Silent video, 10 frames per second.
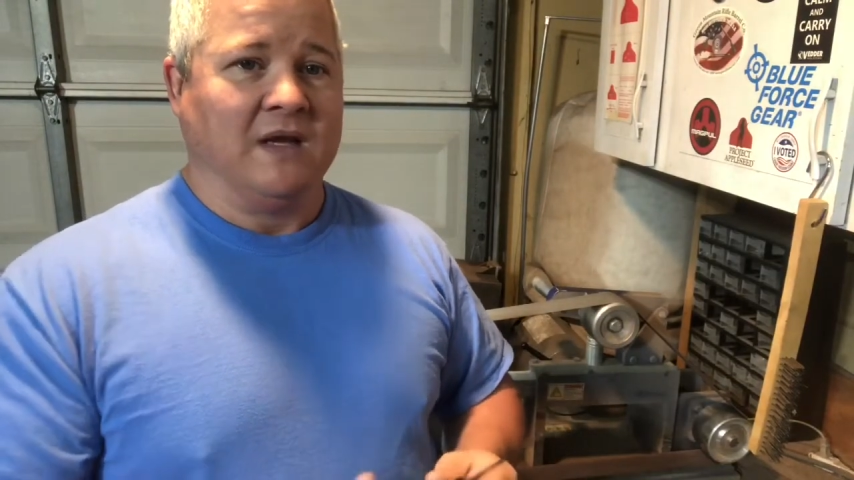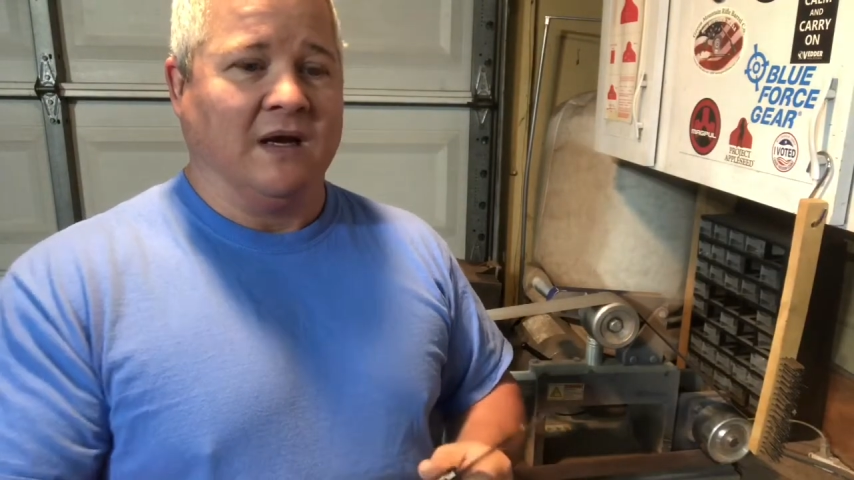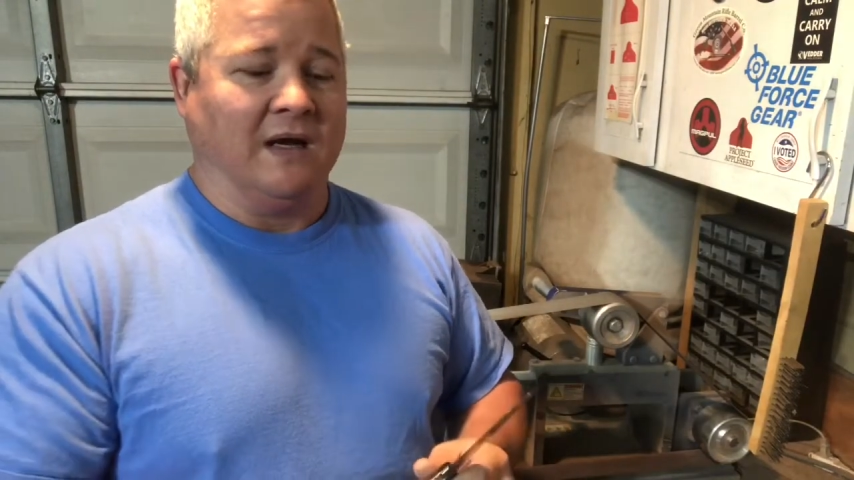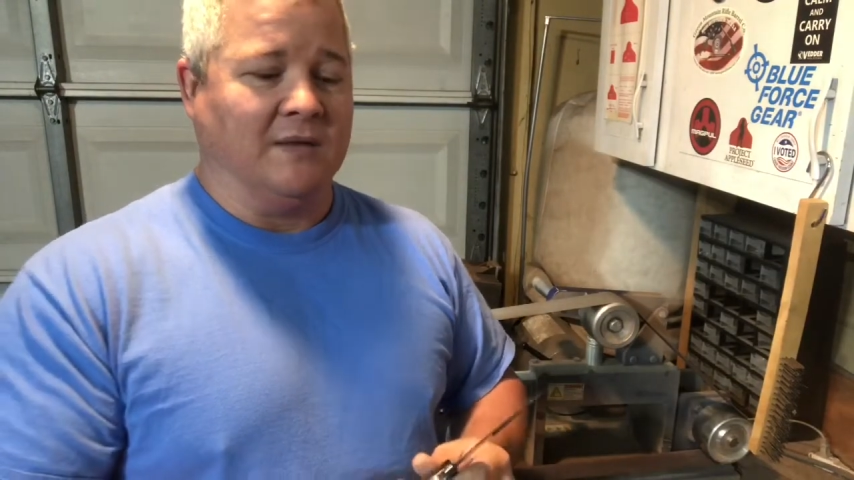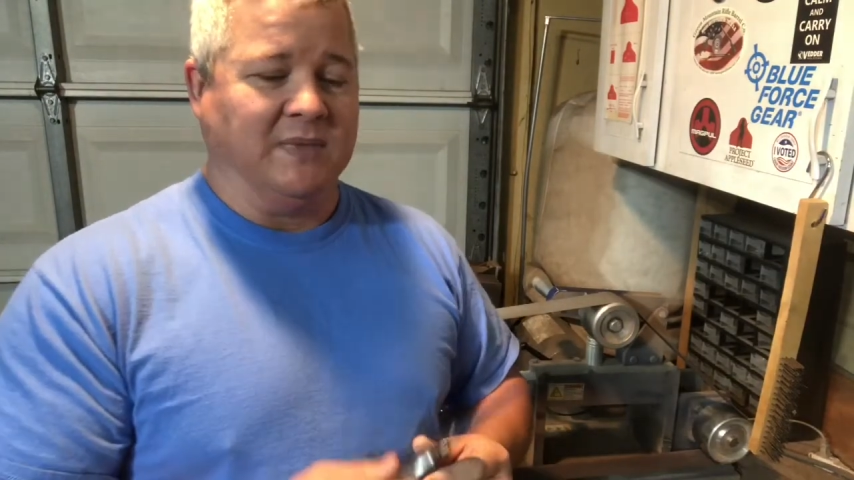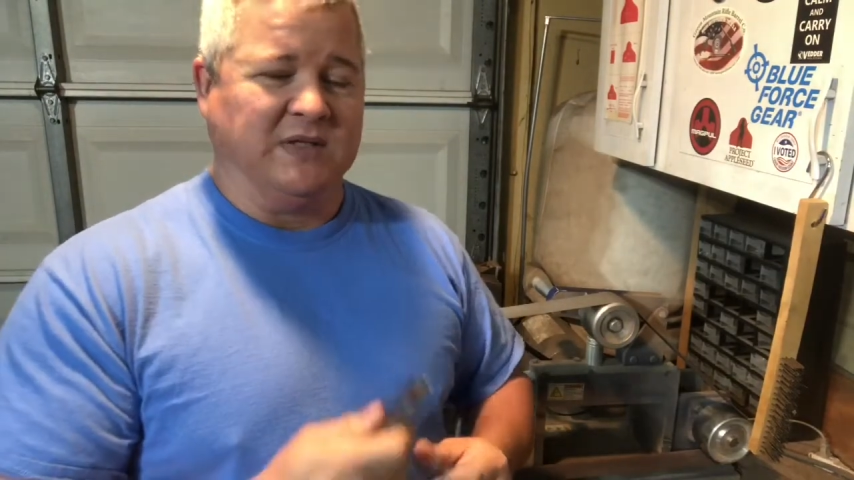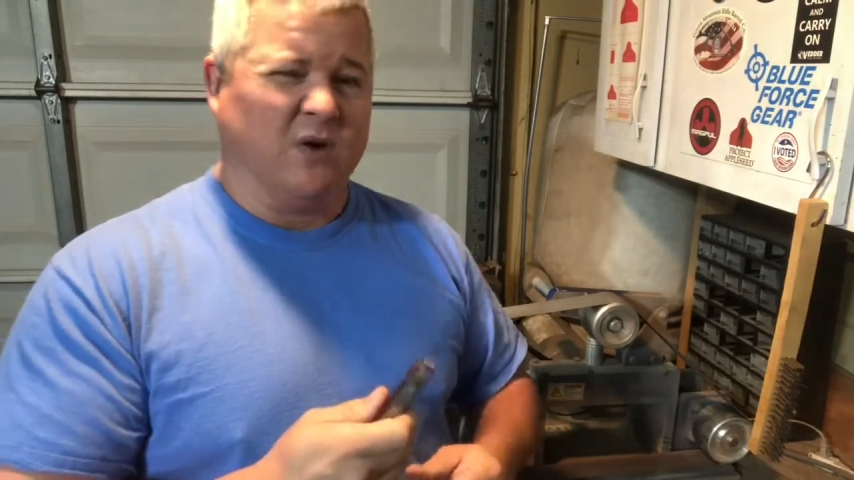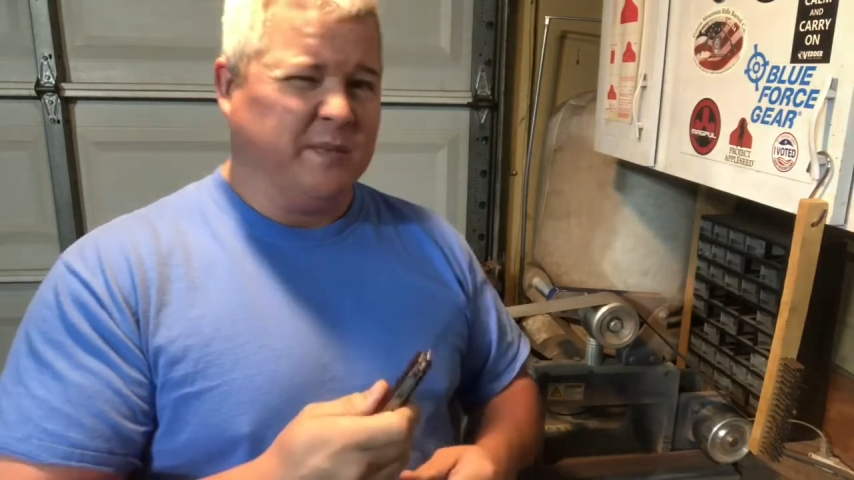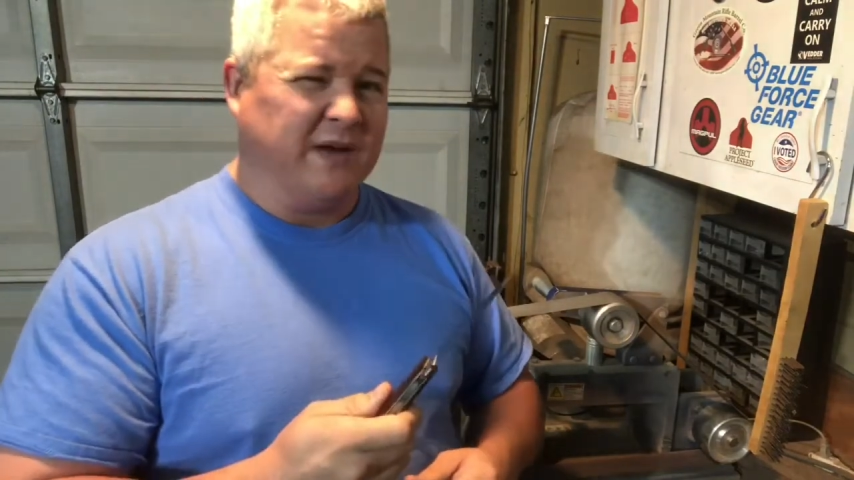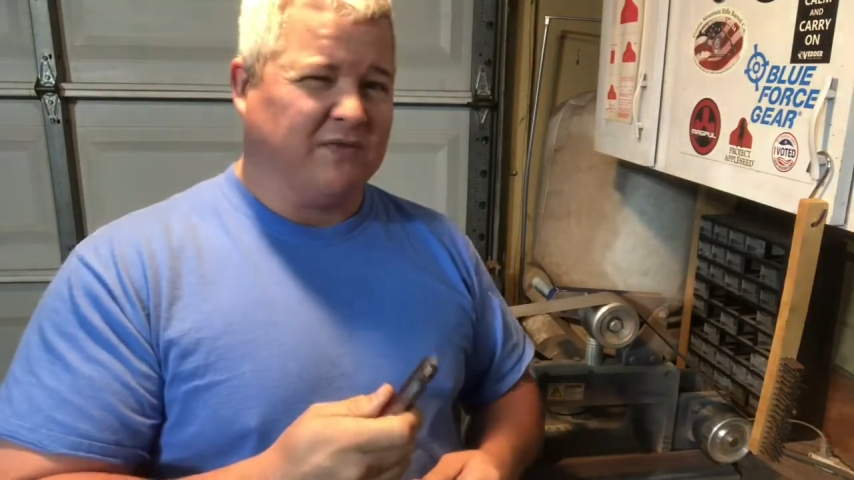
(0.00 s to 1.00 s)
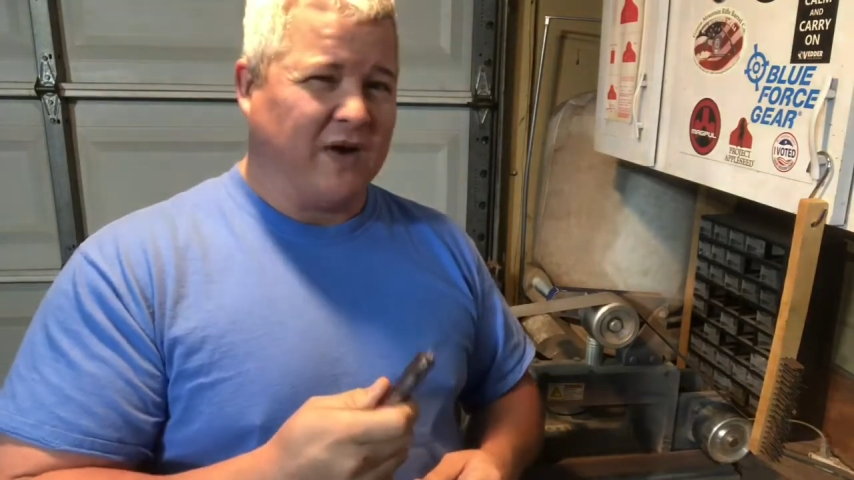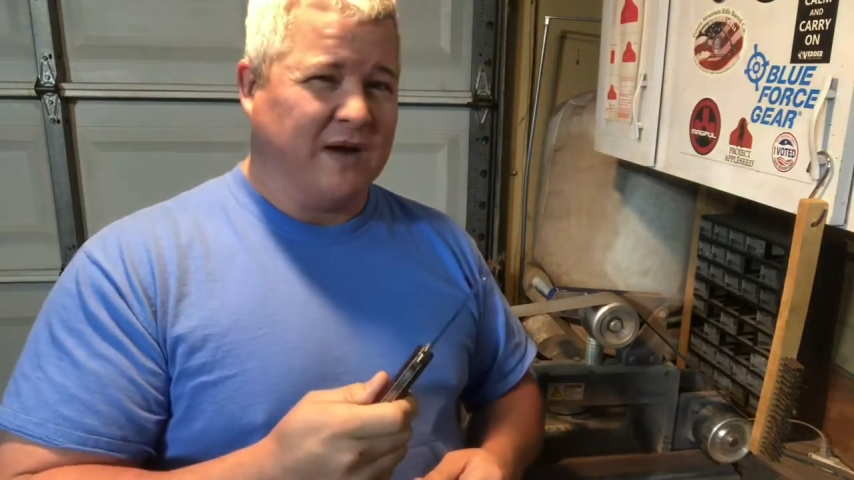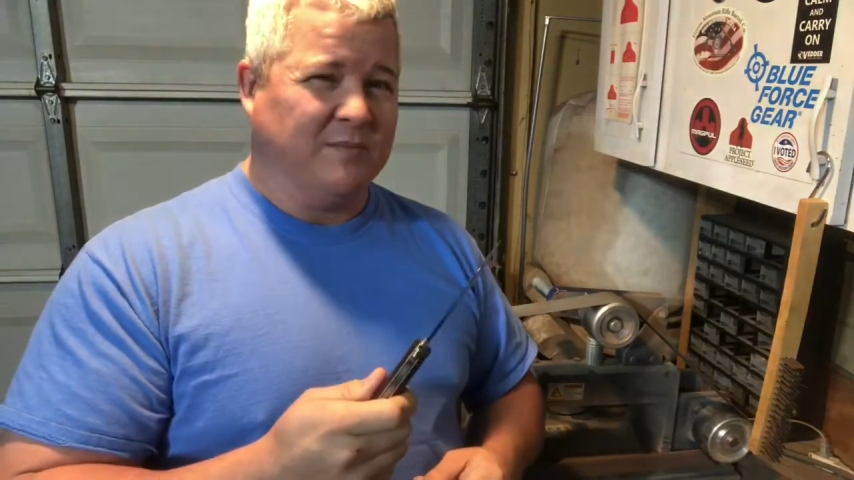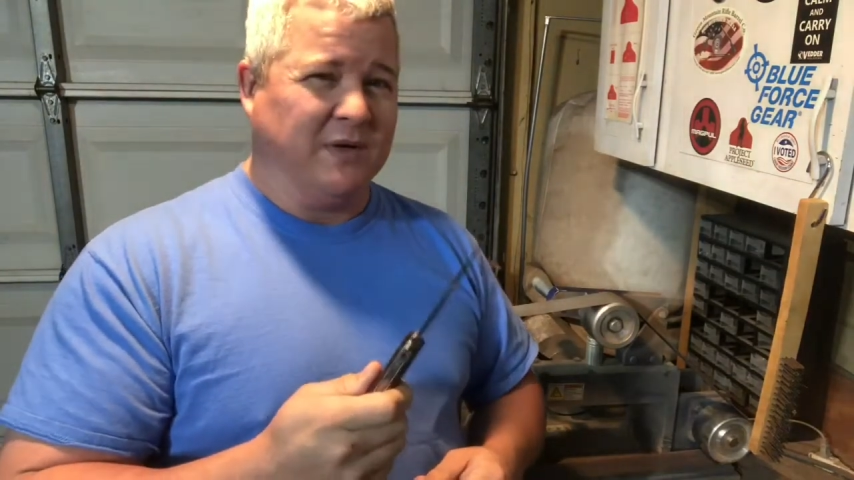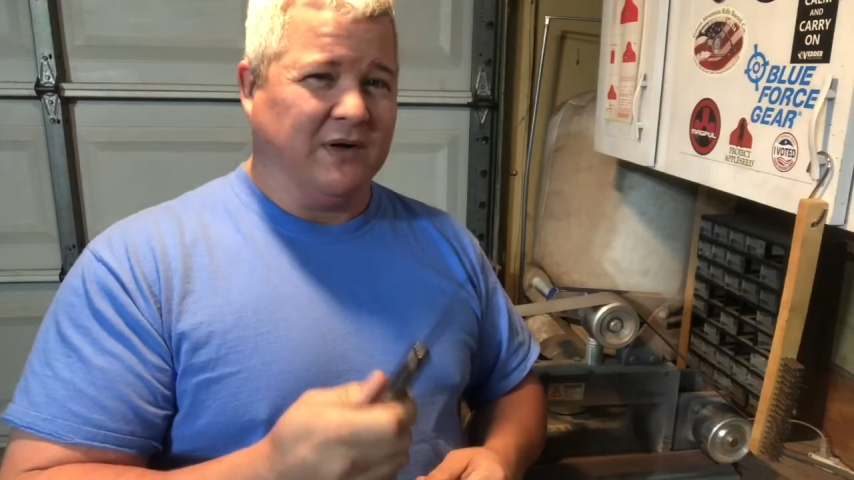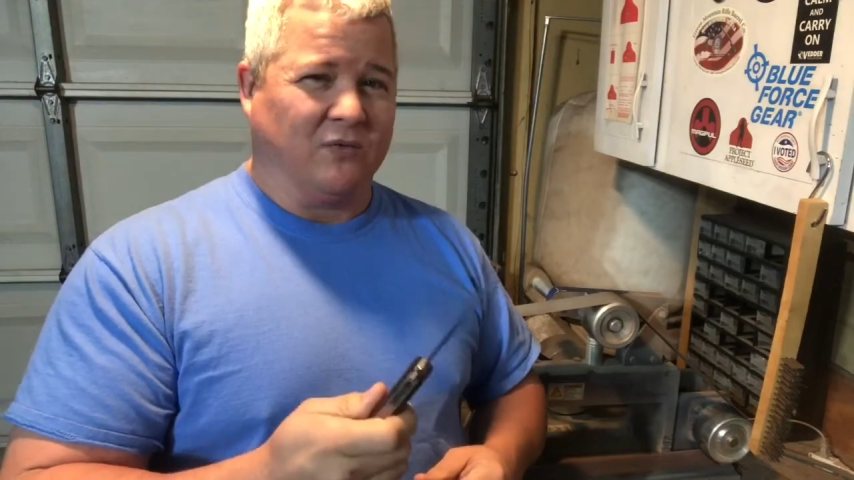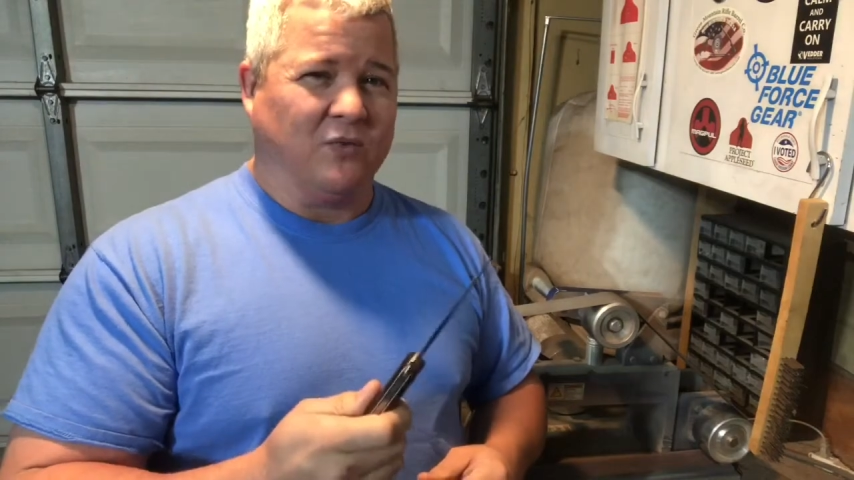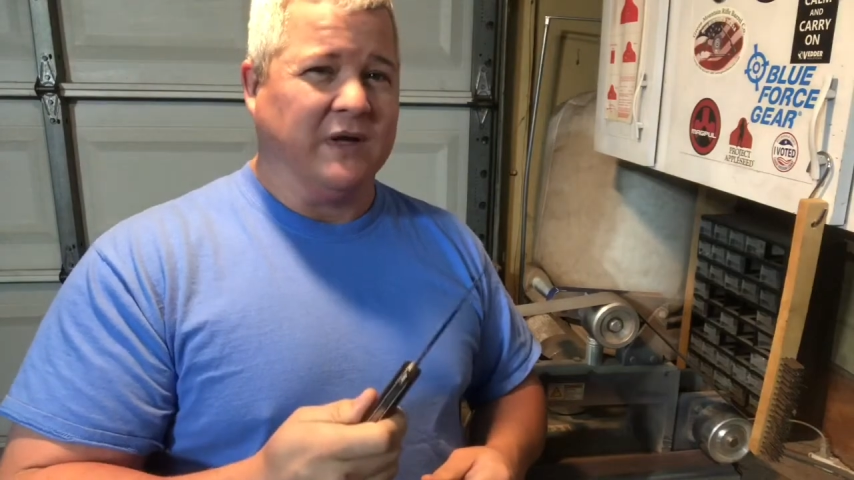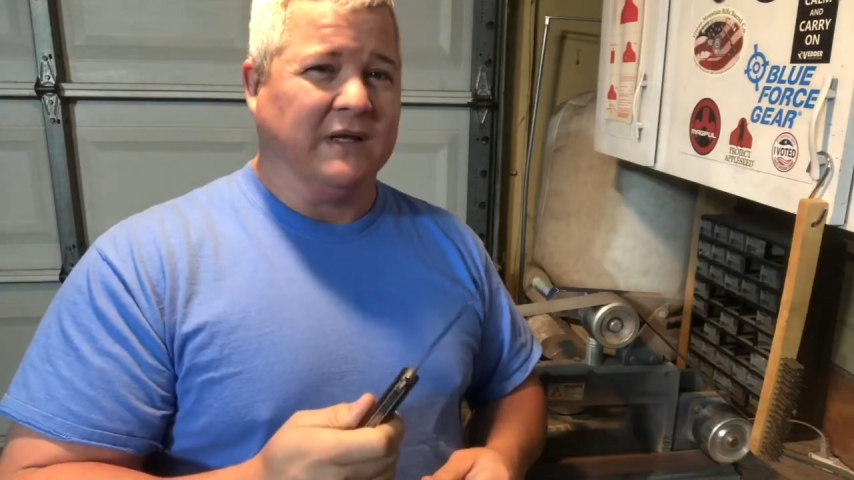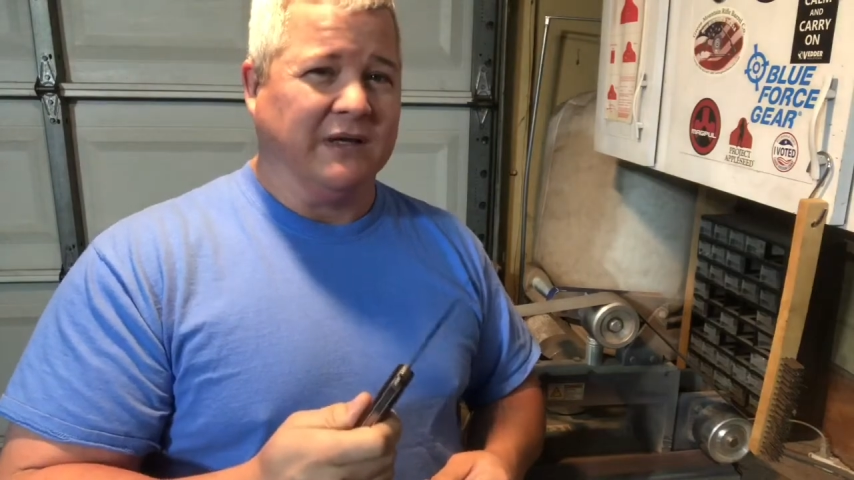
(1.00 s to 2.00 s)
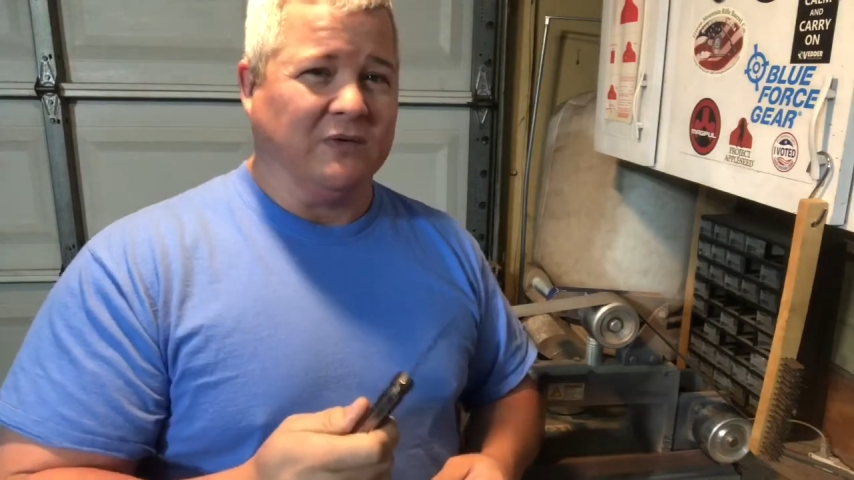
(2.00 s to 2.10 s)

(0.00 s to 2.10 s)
But don't be afraid of putting a really,